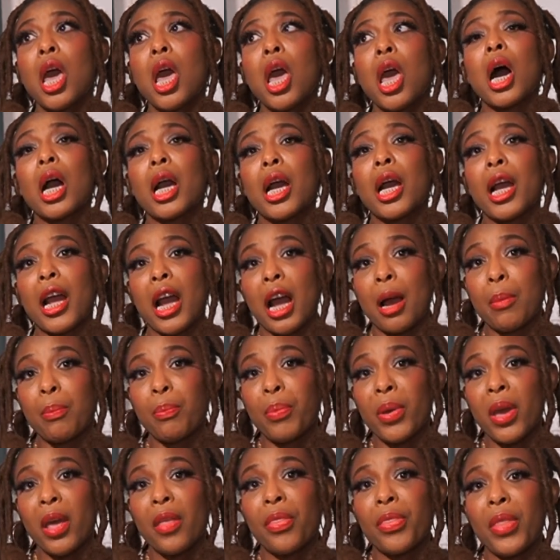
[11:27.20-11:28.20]
a
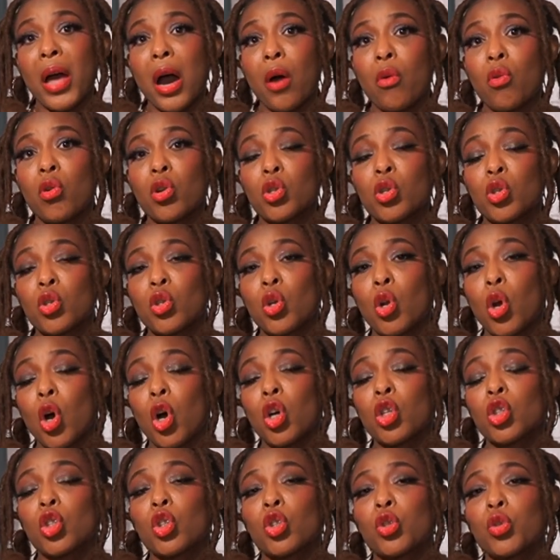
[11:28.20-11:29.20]
campaign that was
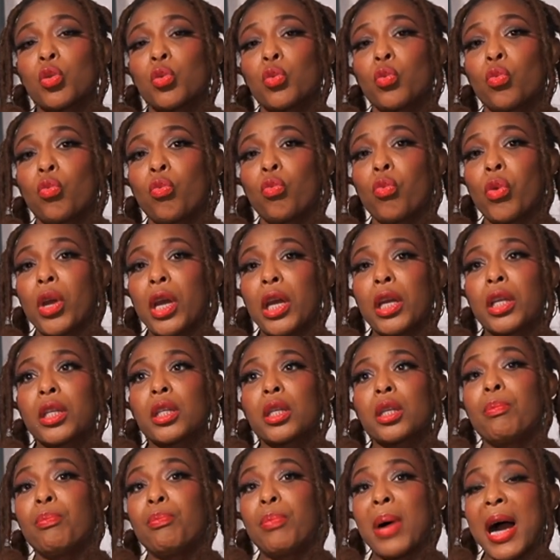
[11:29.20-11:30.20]
launched with
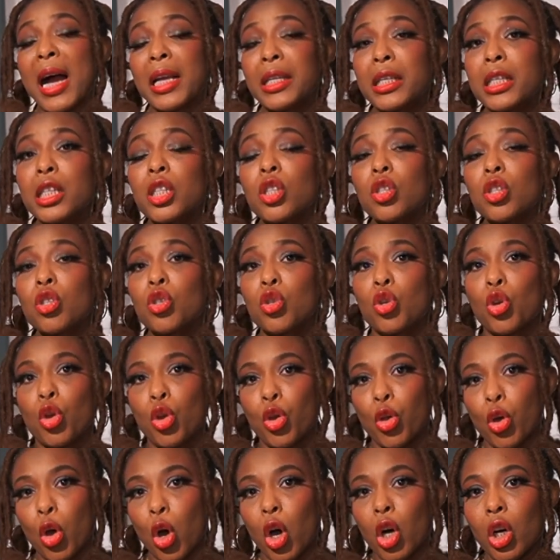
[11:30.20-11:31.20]
Barnes New
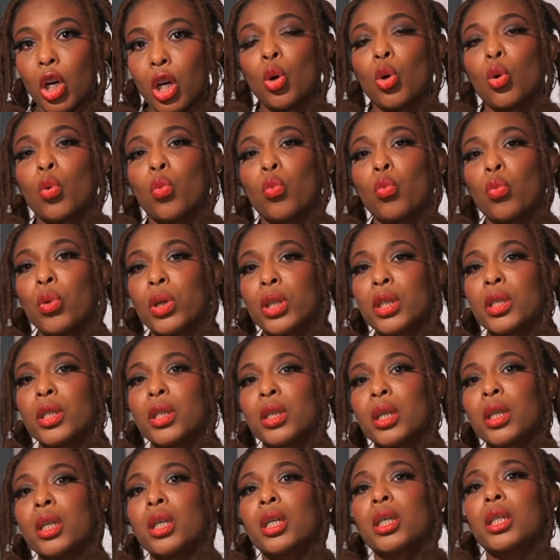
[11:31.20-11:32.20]
York with
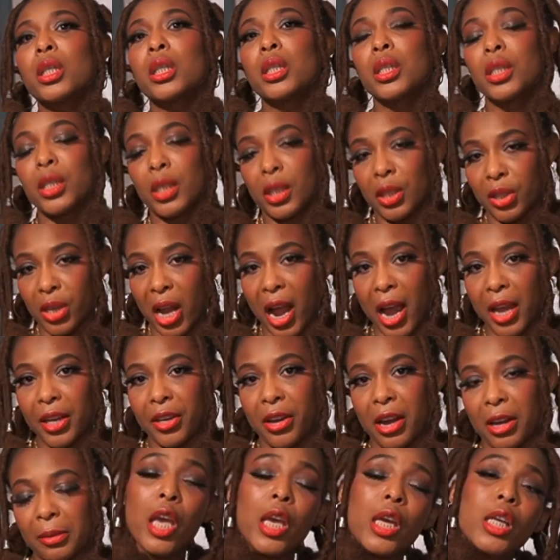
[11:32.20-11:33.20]
the
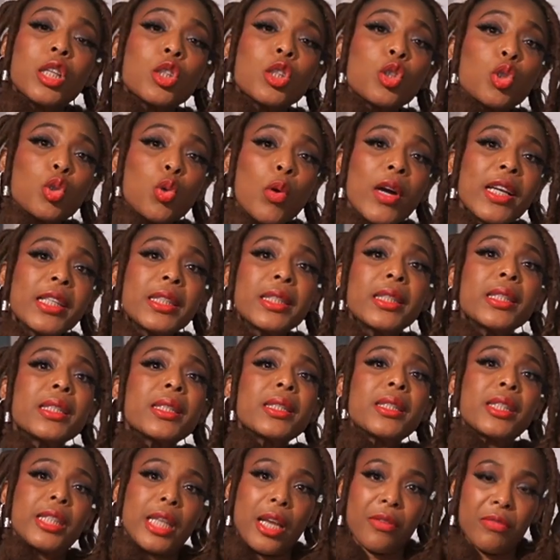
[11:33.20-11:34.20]
designer. In
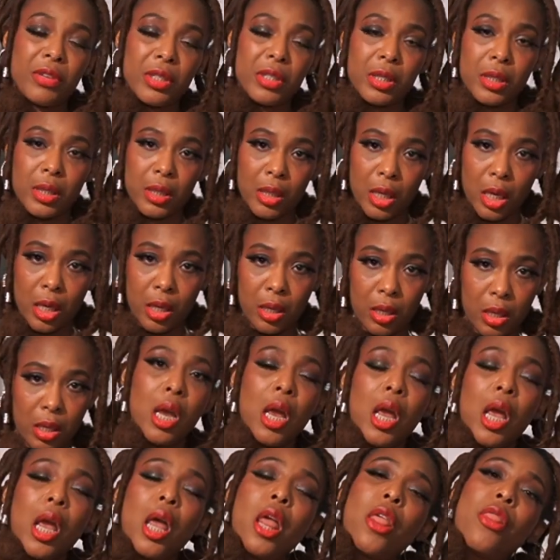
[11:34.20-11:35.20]
2017,
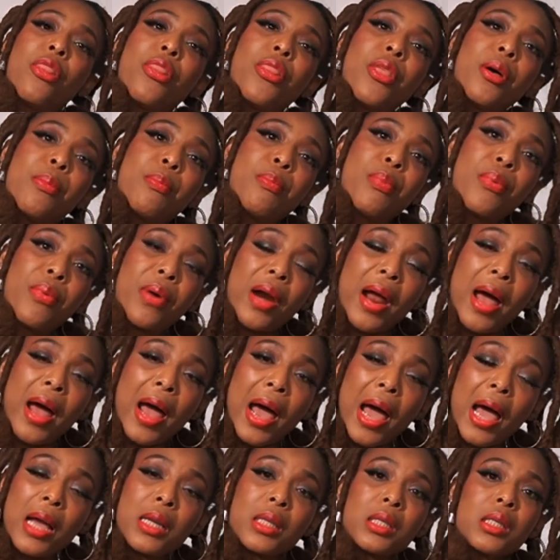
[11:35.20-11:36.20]
the
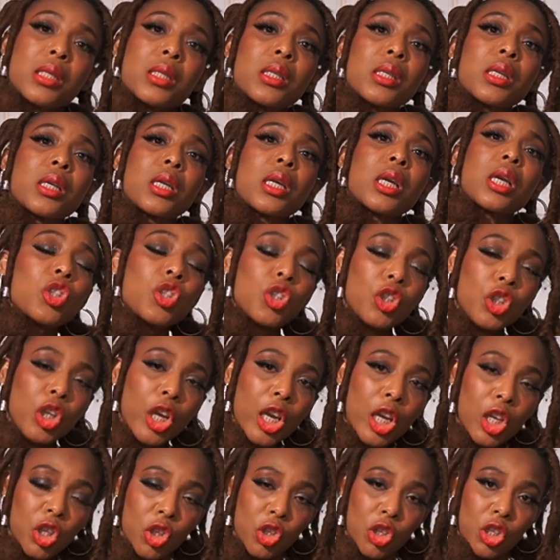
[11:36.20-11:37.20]
brand
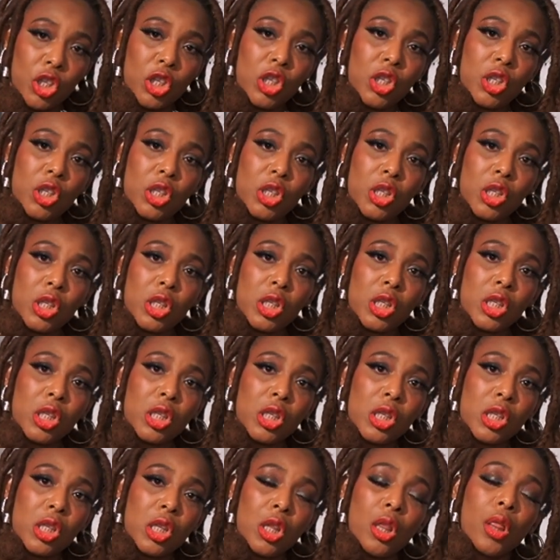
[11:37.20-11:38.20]
changes
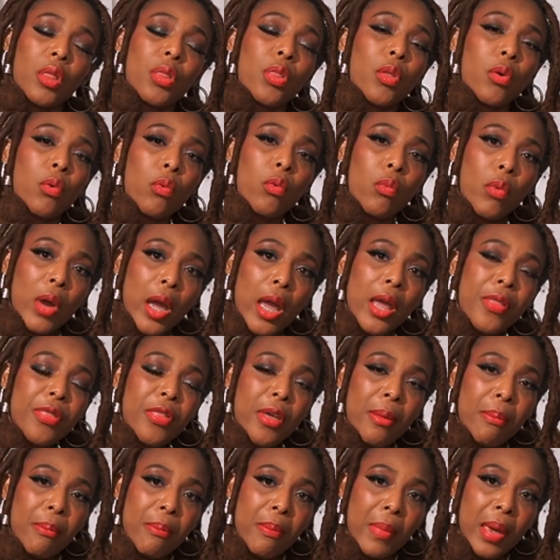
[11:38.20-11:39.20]
the way
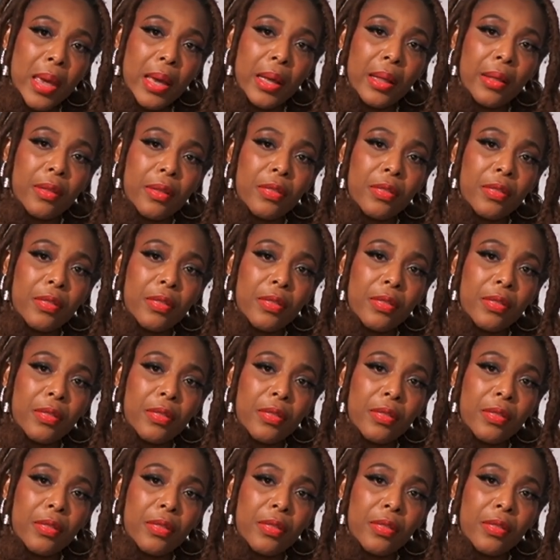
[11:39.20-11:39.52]
they make